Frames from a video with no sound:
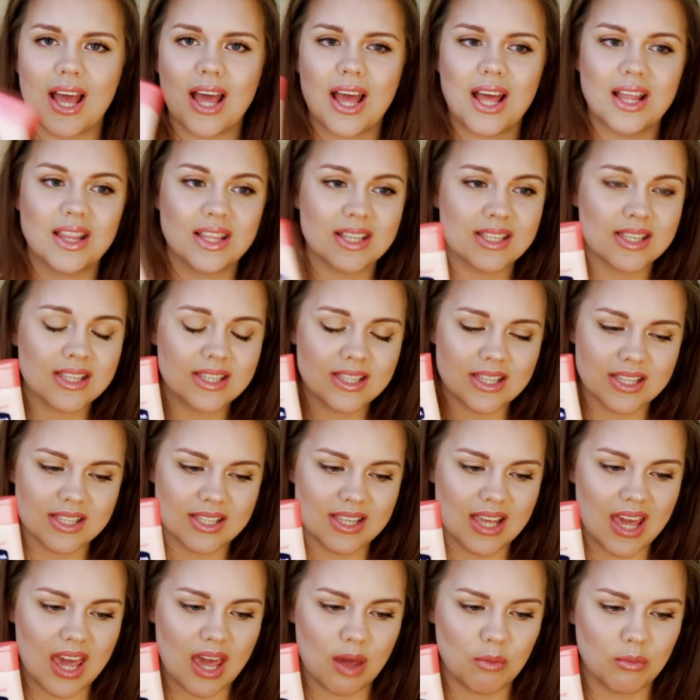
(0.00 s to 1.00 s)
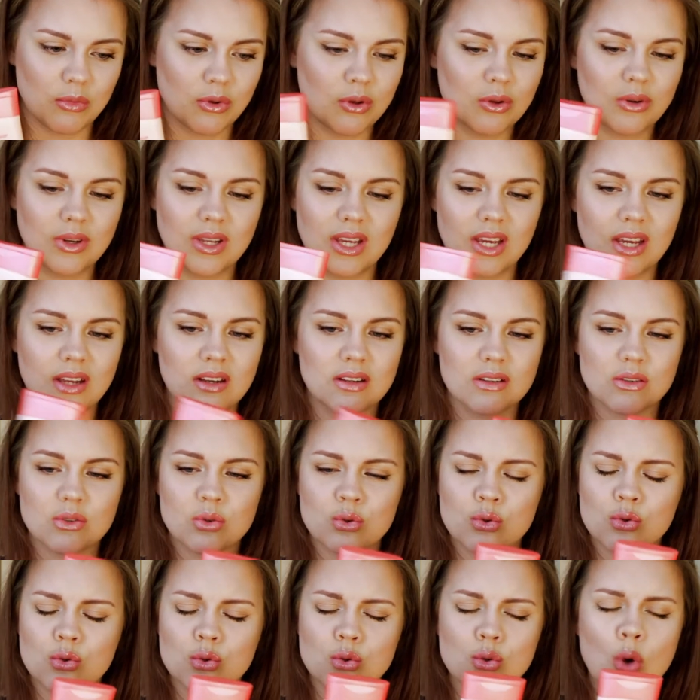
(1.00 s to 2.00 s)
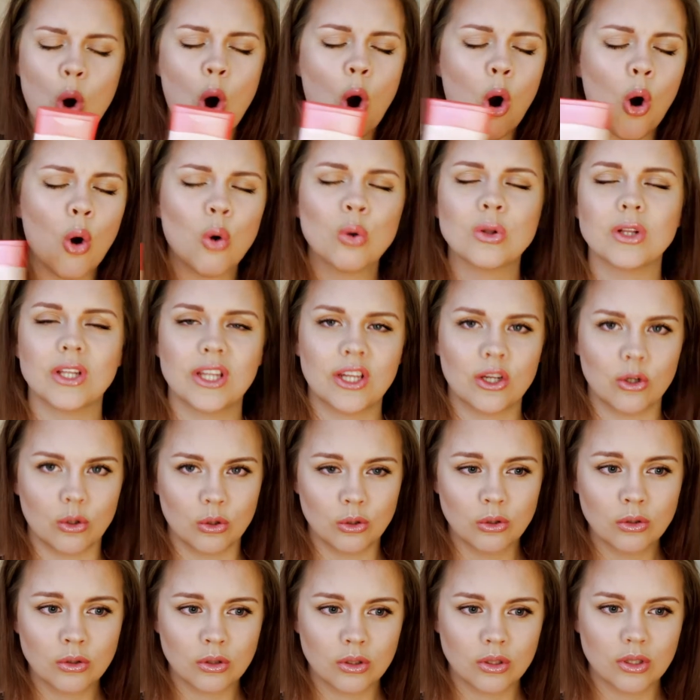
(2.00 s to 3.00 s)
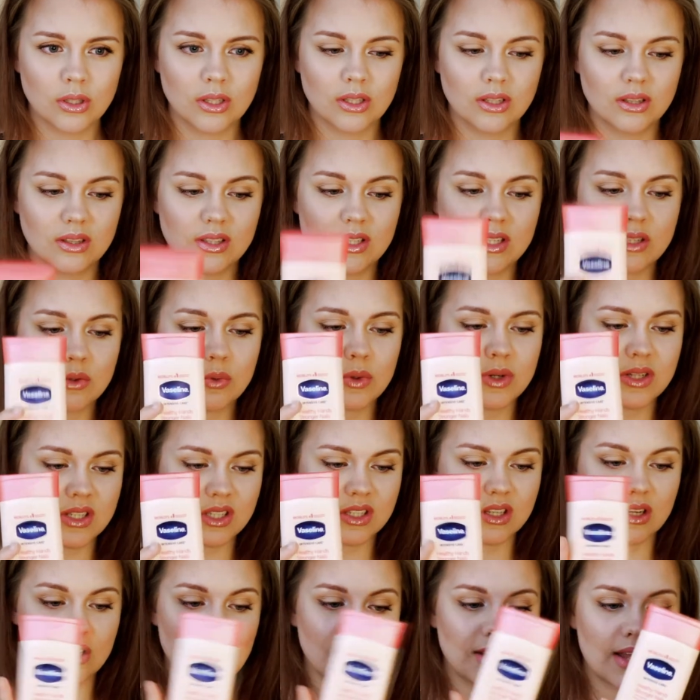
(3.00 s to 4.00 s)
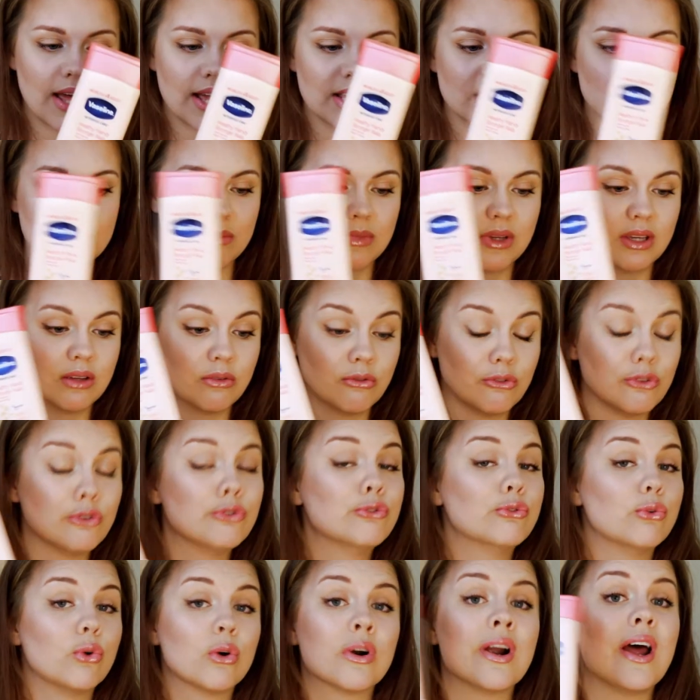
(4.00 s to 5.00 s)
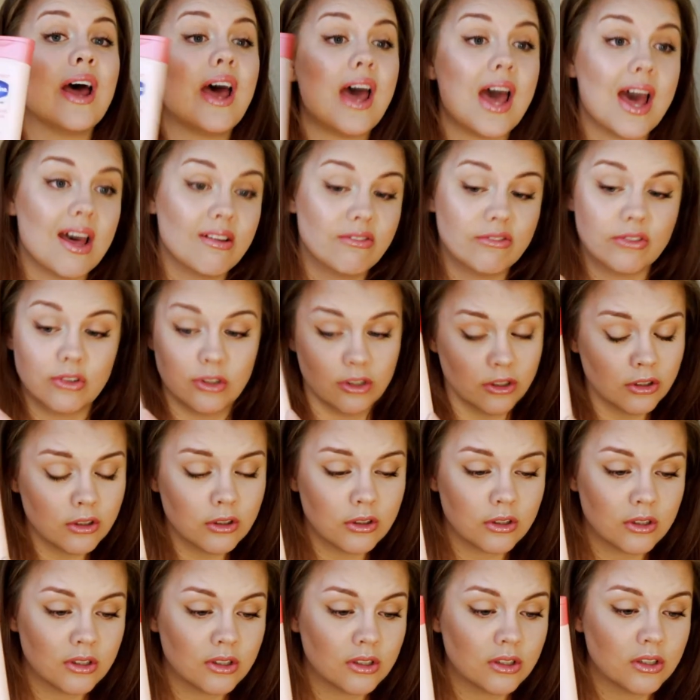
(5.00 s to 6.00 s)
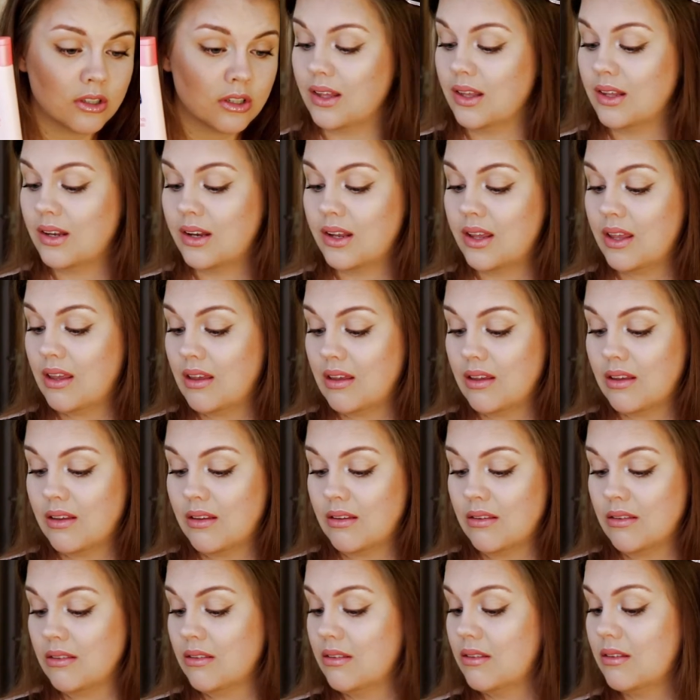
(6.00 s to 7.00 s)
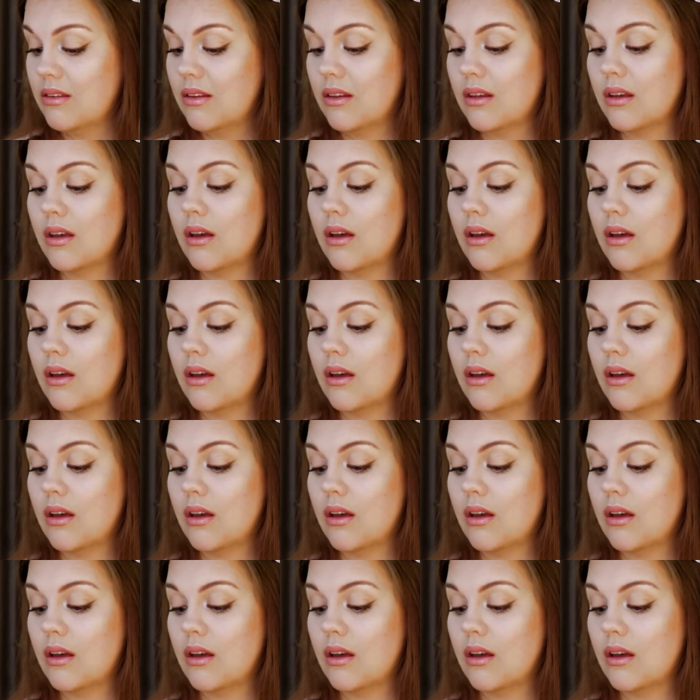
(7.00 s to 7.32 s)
And this is the same. You need so little. This one is gonna last me forever. It is